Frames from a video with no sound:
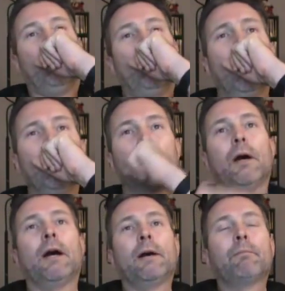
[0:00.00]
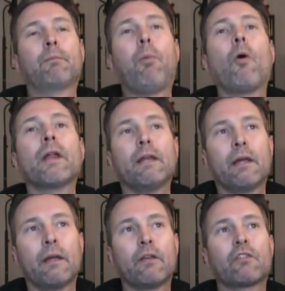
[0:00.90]
uh, point
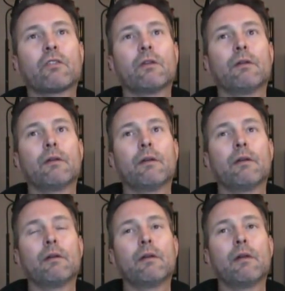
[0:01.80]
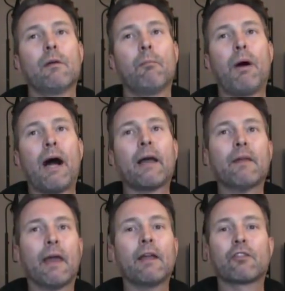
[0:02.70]
is, by
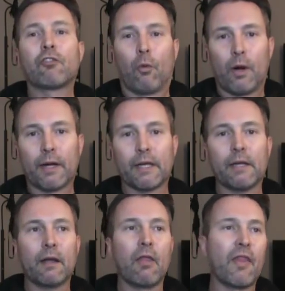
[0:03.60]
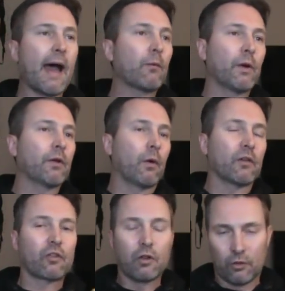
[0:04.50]
the age of 20, that window
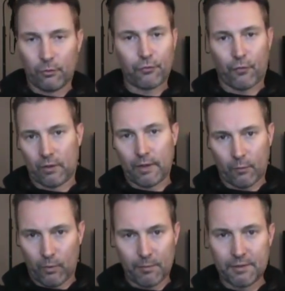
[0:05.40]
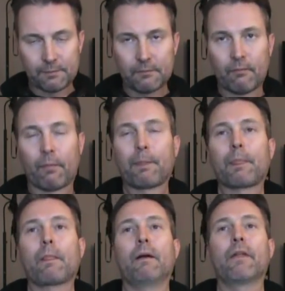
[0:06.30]
has closed for a lot of women.
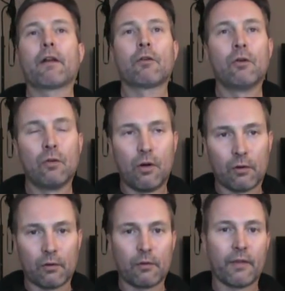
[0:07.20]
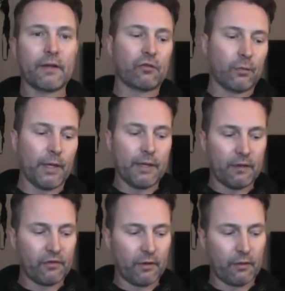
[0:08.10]
They're no longer that sweet,
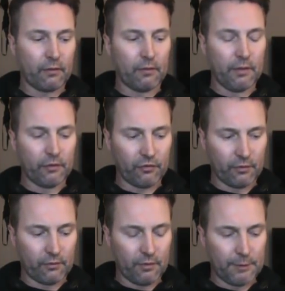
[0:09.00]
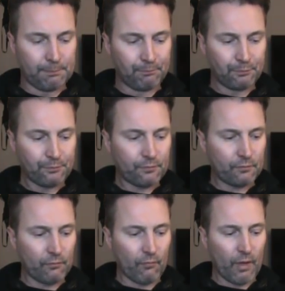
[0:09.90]
nice, innocent um,
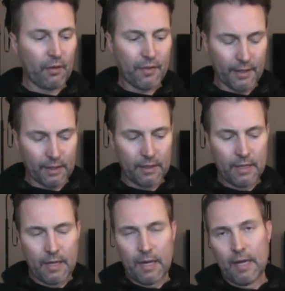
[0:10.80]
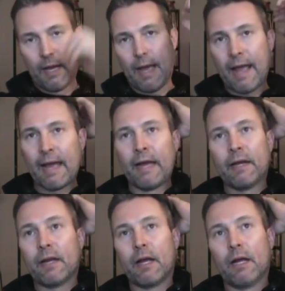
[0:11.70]
thing.
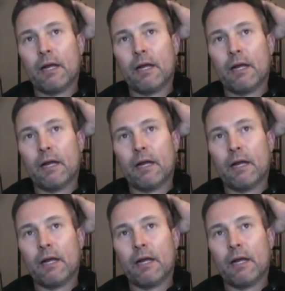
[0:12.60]
And